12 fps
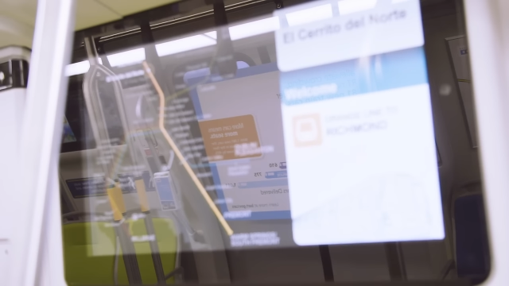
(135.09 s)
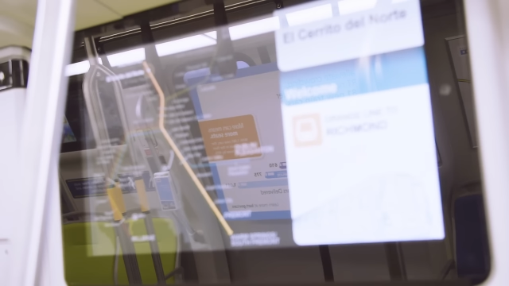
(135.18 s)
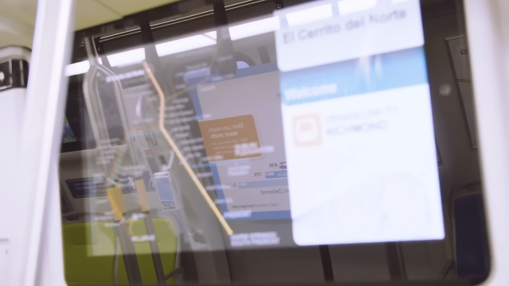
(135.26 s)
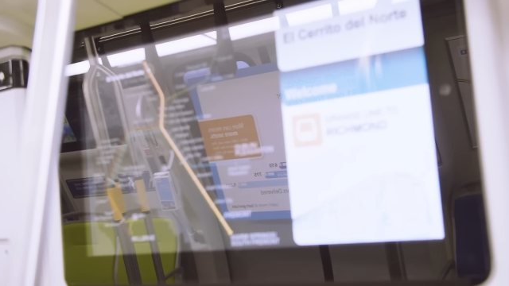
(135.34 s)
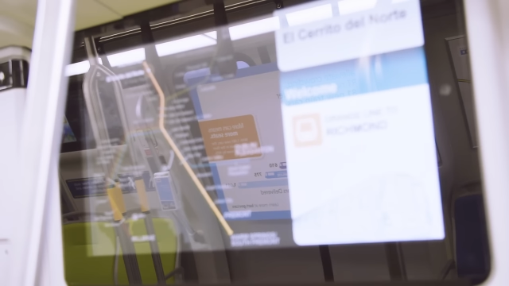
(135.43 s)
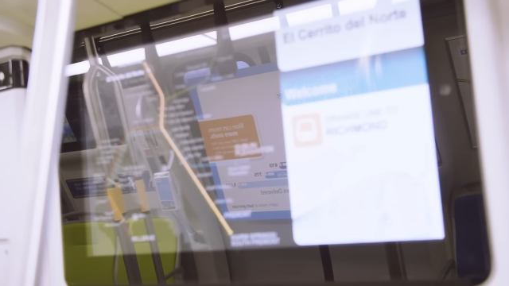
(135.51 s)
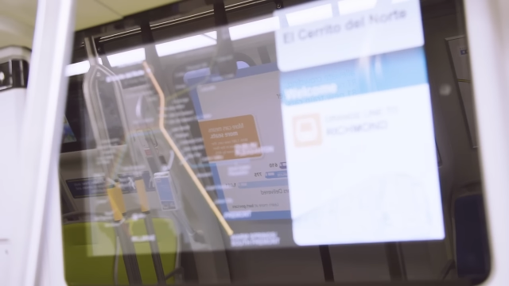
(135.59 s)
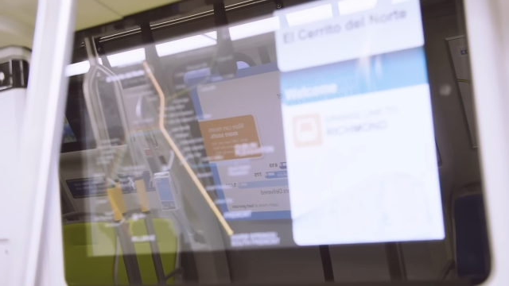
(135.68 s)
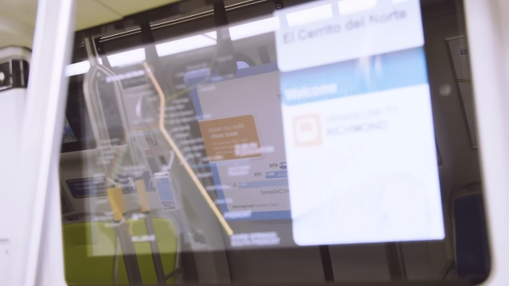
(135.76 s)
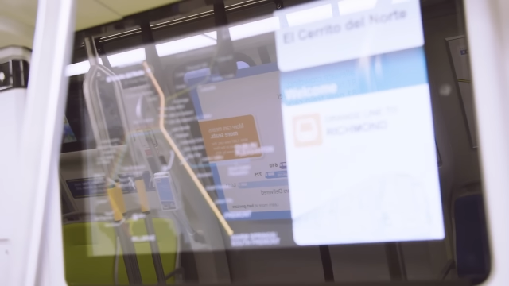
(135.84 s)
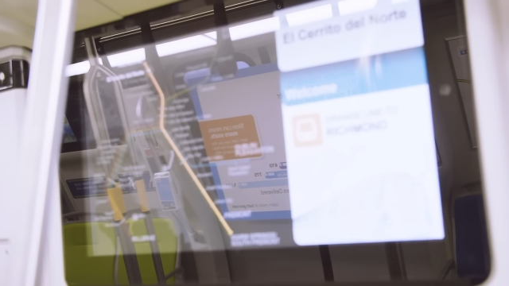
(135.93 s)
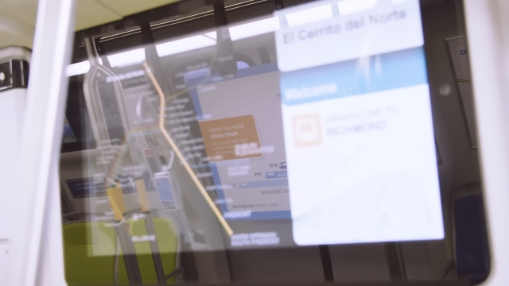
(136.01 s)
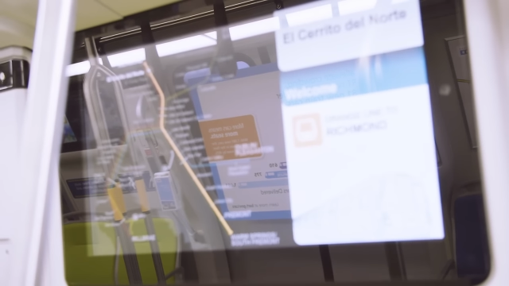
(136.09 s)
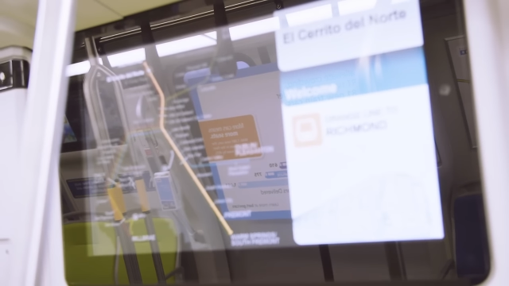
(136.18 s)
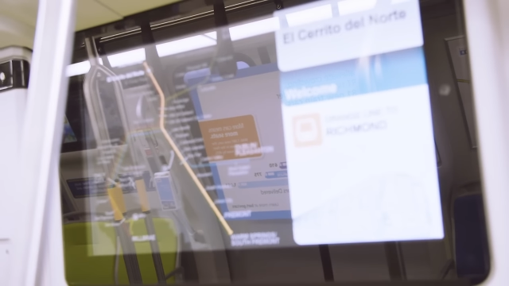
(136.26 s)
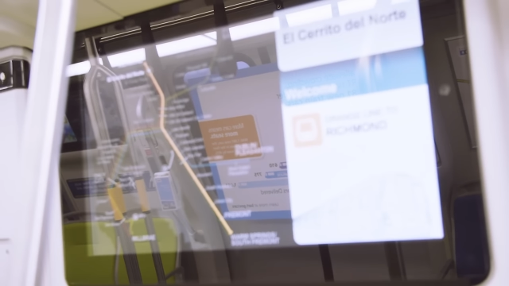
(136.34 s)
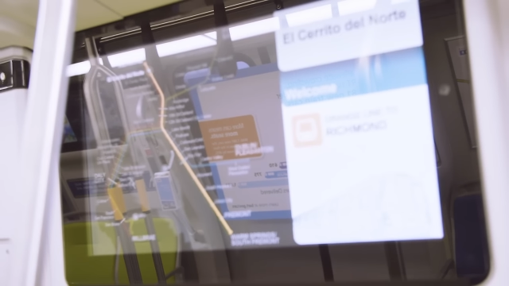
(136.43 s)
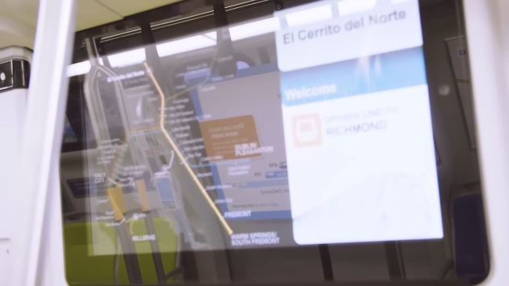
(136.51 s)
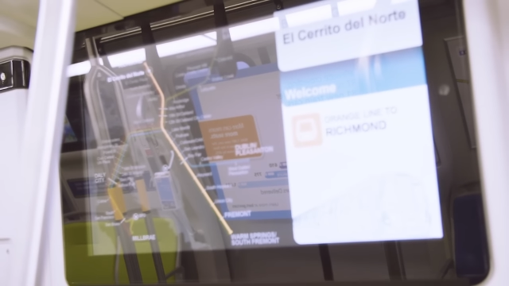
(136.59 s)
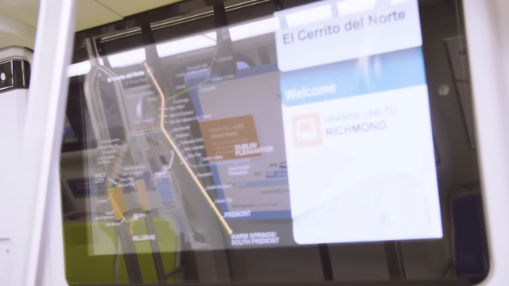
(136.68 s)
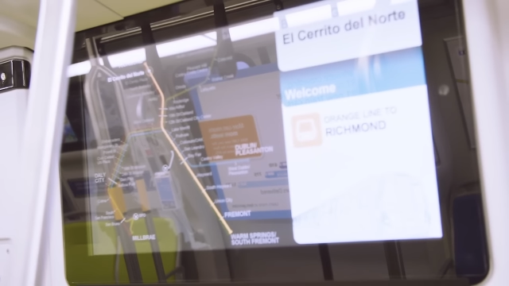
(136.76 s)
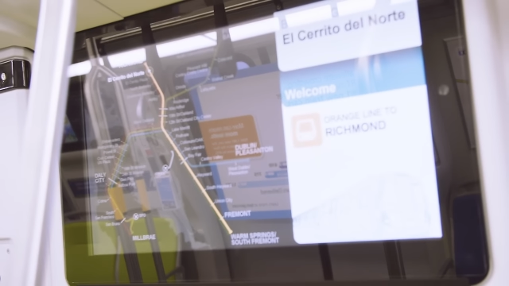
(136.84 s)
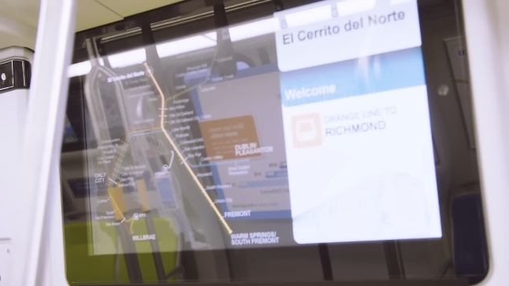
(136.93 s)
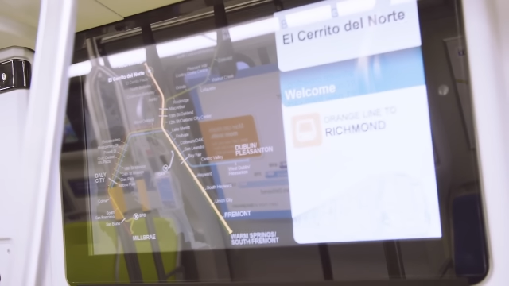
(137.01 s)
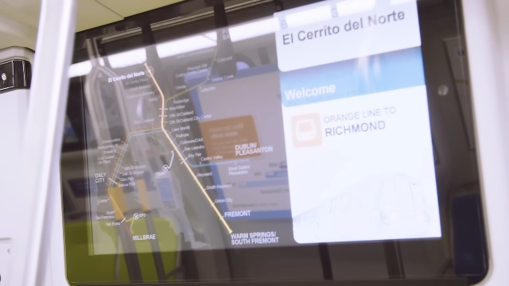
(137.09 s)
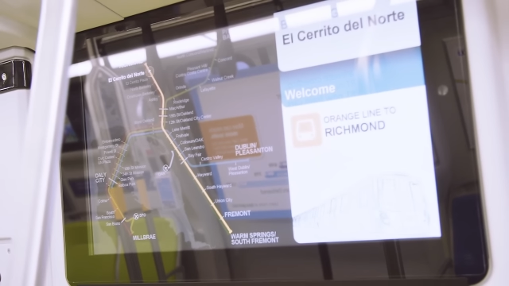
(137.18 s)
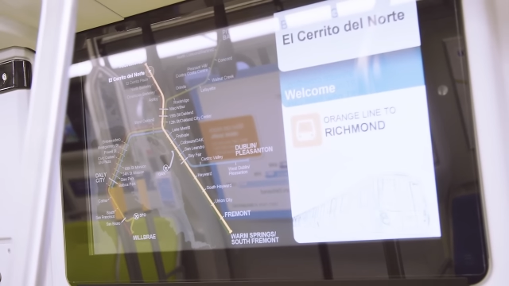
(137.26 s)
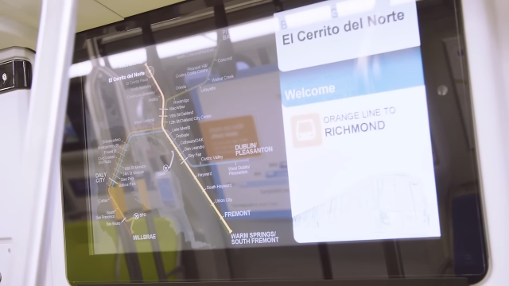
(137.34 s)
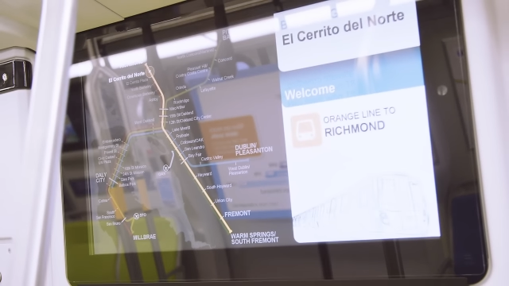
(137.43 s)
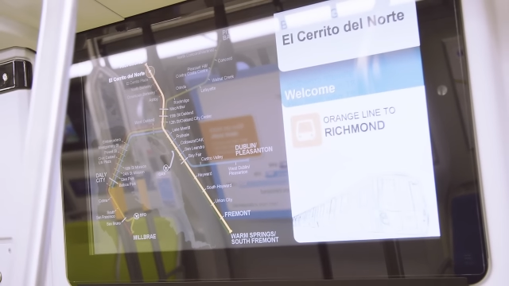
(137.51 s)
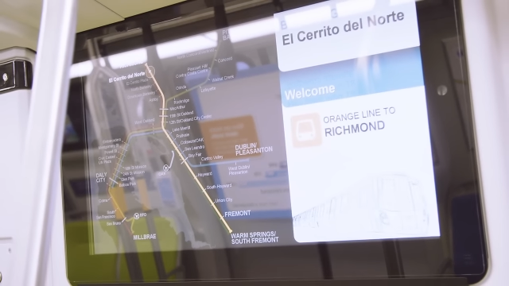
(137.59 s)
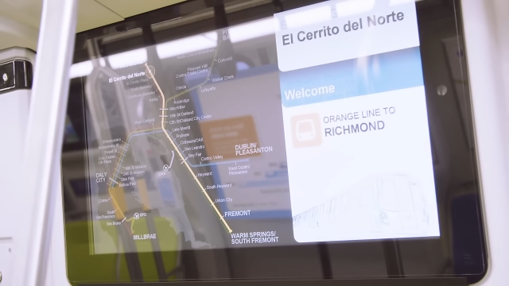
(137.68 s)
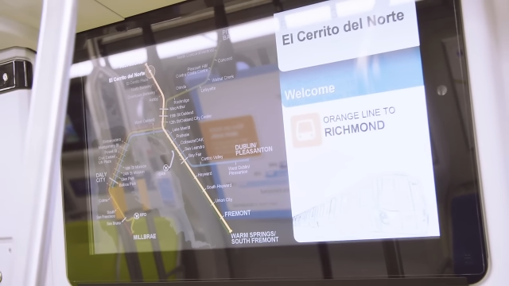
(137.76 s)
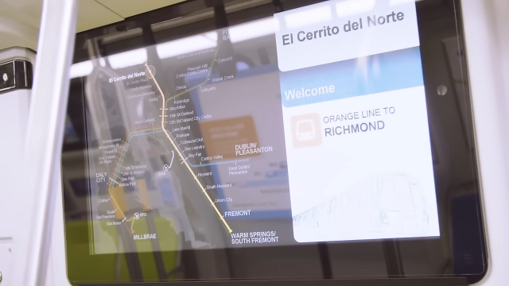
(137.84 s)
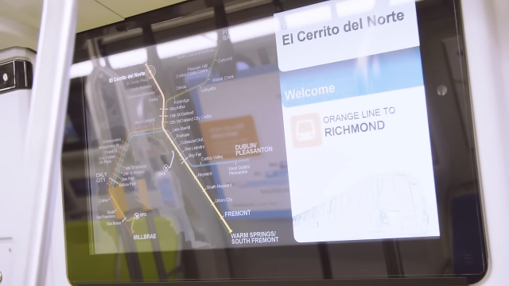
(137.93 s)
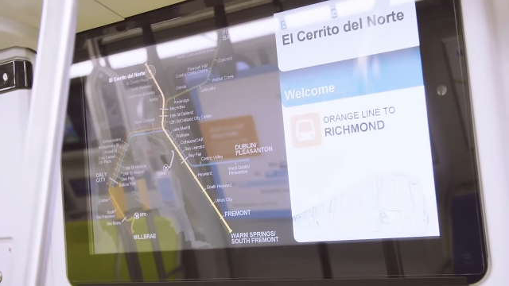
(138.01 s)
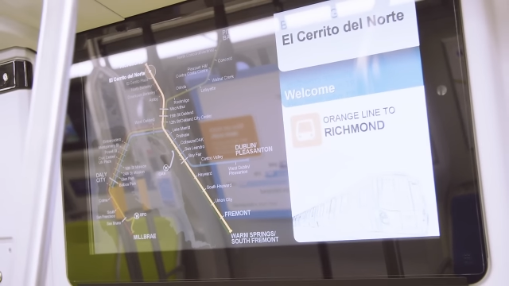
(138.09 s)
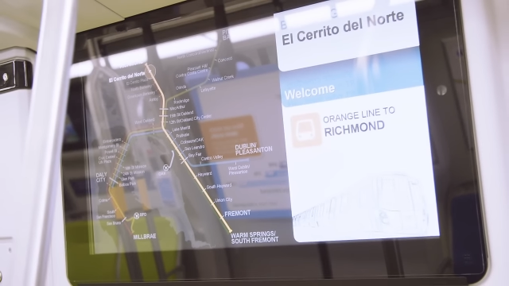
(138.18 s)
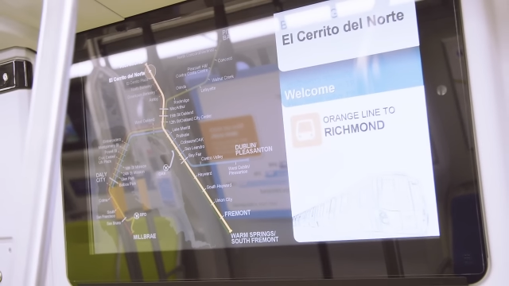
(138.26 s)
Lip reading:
[unreadable: no face in view]